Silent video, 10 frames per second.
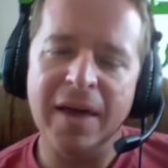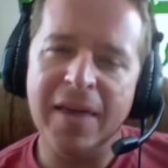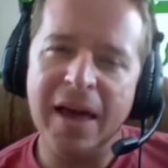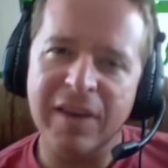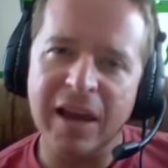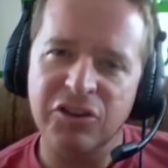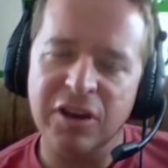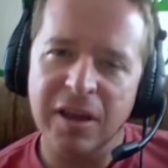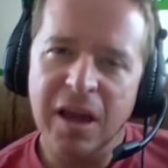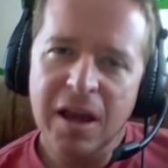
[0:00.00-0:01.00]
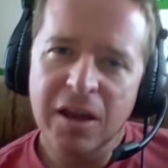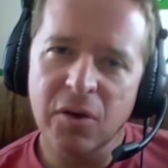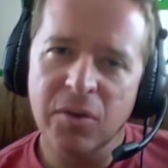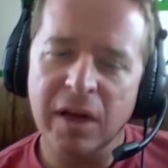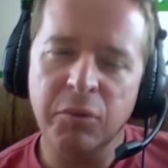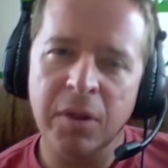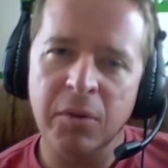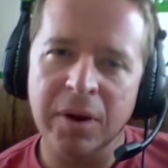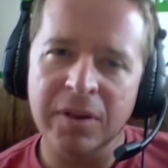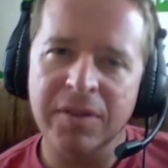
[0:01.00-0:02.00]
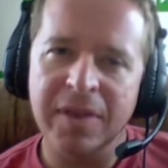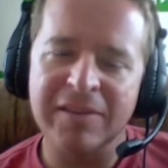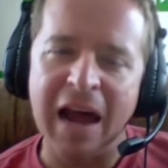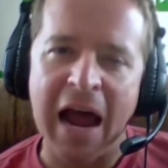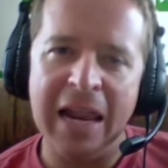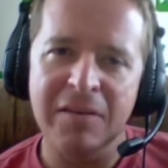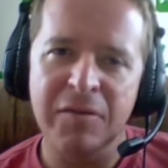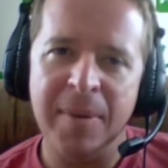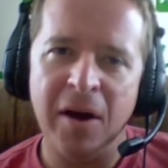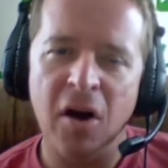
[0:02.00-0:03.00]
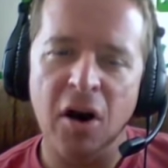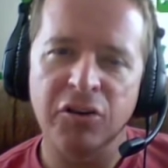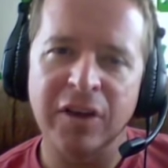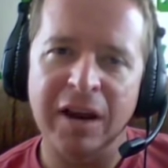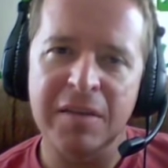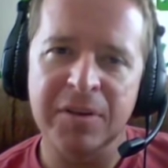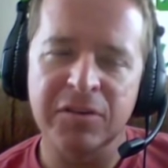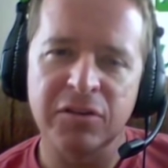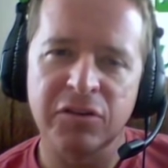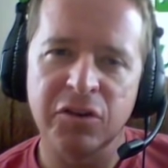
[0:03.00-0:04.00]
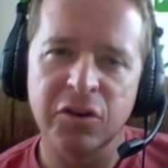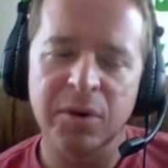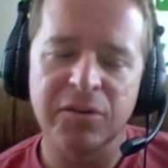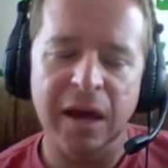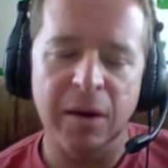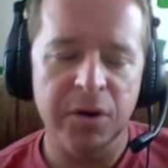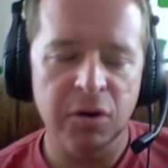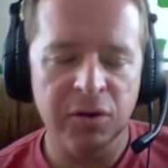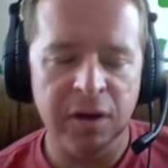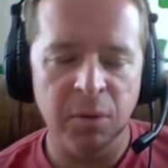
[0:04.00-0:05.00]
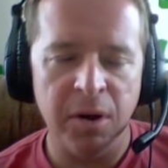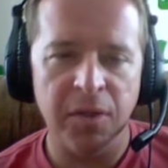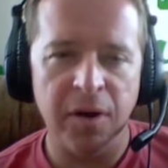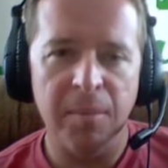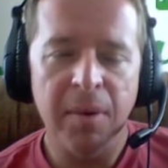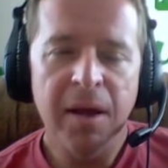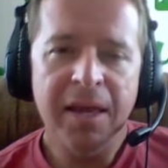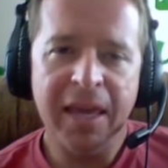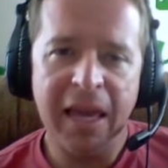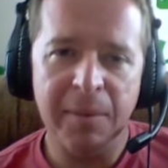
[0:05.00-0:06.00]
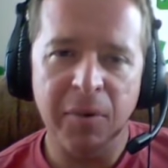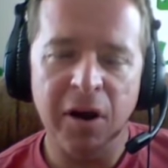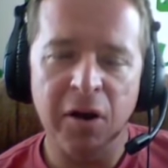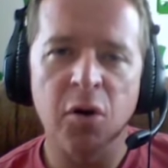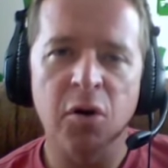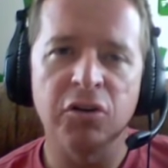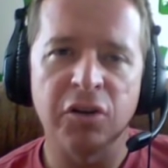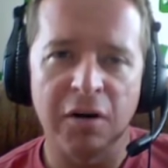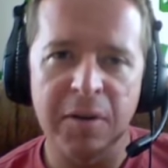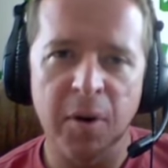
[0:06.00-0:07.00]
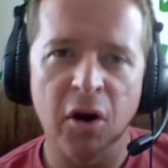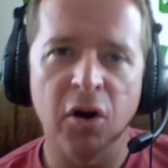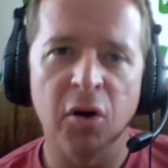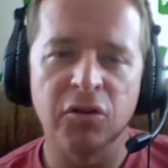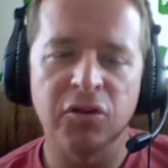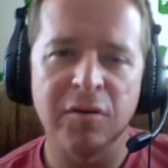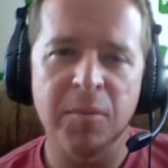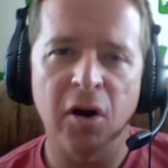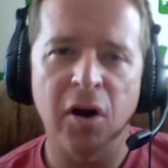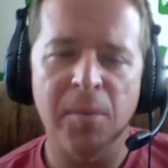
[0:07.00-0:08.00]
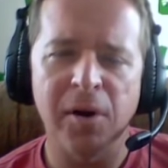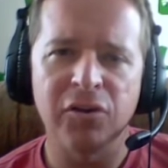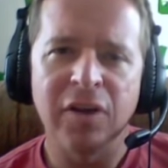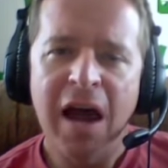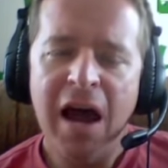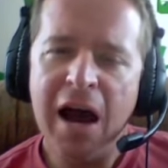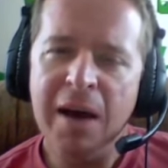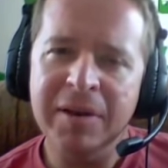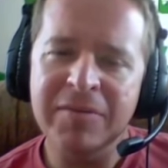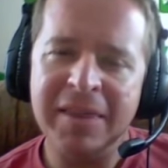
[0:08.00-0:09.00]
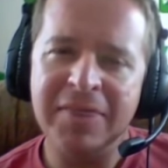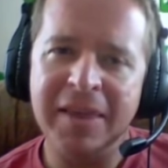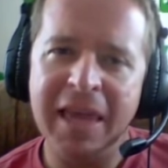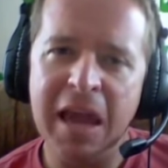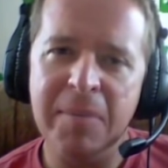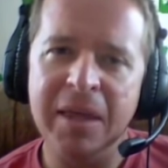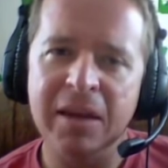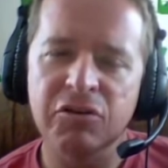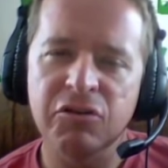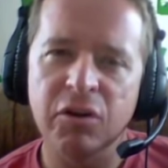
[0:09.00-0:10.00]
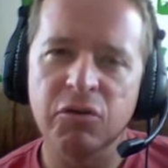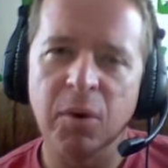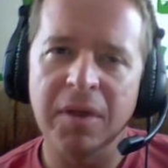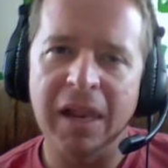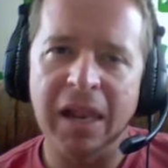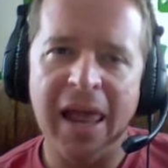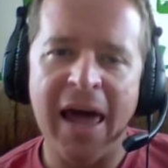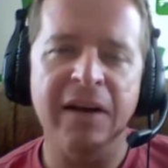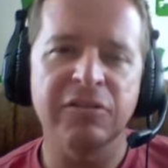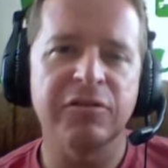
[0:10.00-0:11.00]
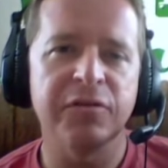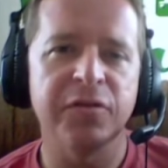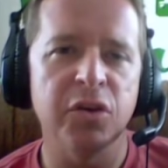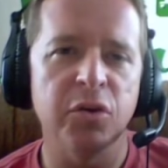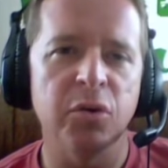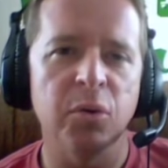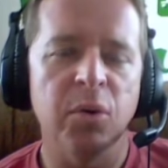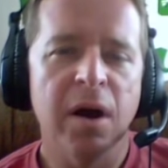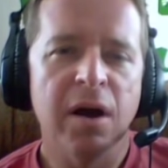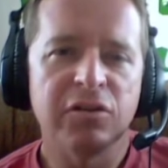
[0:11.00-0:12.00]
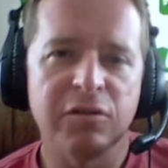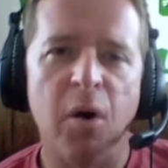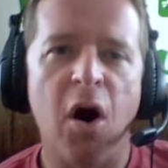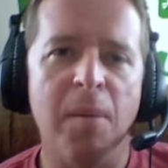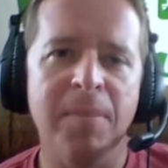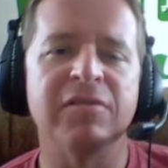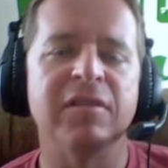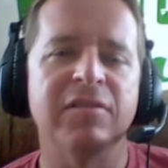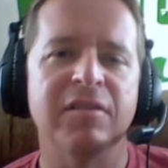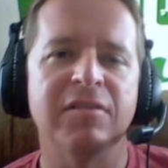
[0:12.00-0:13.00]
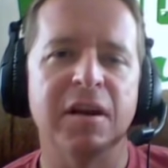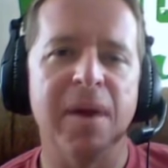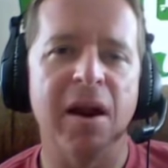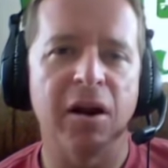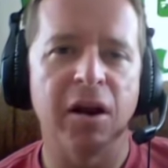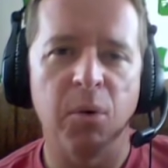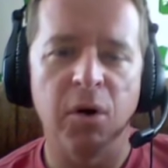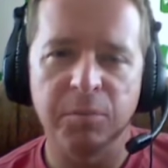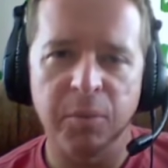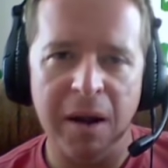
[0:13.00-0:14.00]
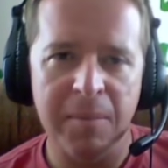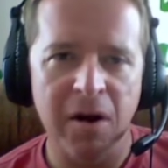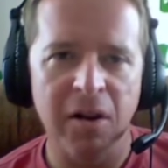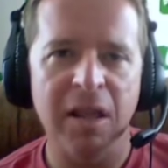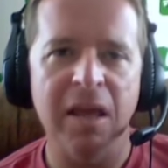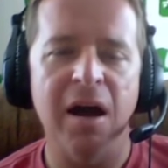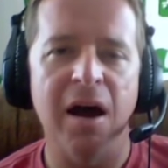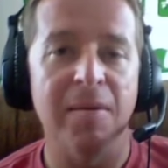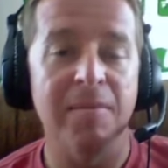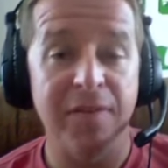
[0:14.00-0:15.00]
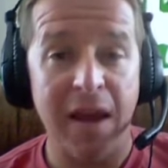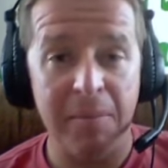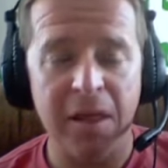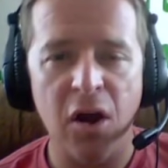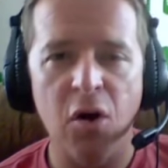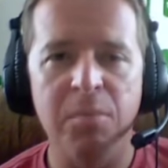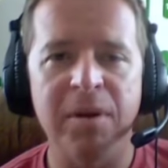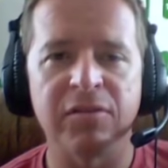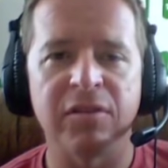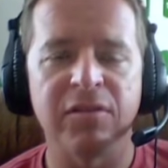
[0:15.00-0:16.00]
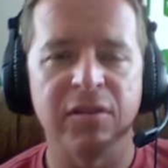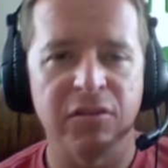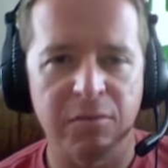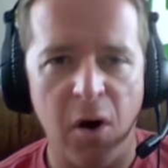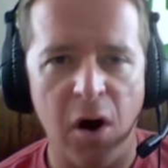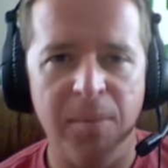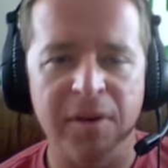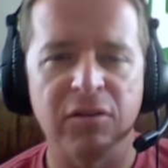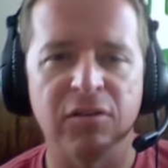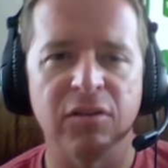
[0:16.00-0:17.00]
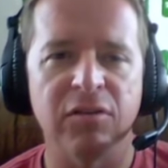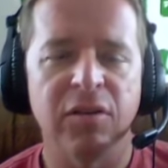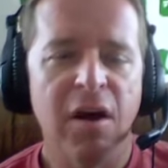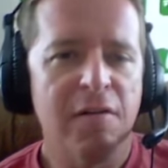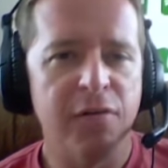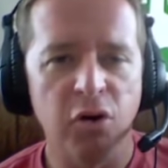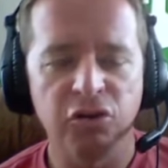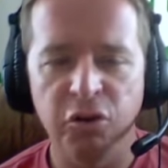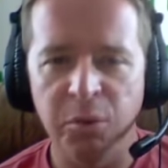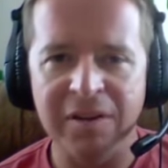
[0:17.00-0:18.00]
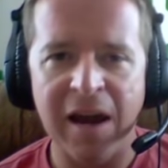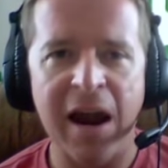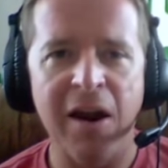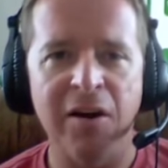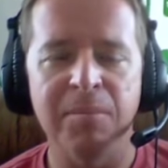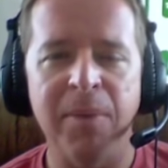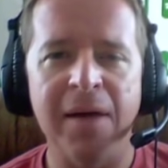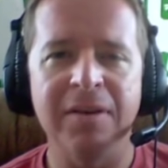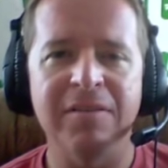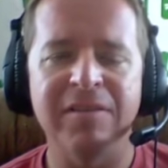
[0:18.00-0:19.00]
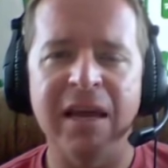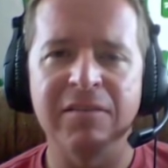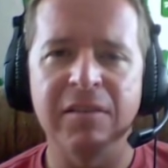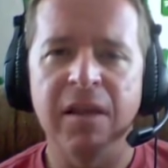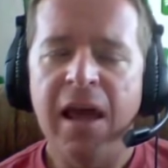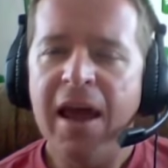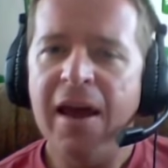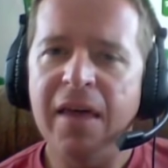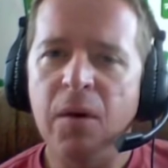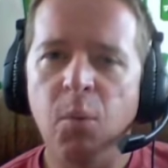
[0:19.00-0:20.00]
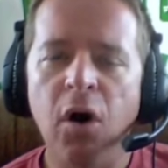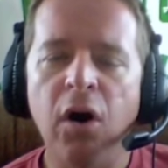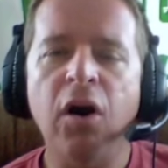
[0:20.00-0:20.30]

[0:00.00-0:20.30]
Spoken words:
And that's actually, that's one of the things I love about our side of the business too, is that when you deal with campground owners, RV park owners, RV park operators, I believe that the camping industry is one of the last few small businesses in America where it's primarily family-owned businesses, small businesses, folks who retired and bought these things, and they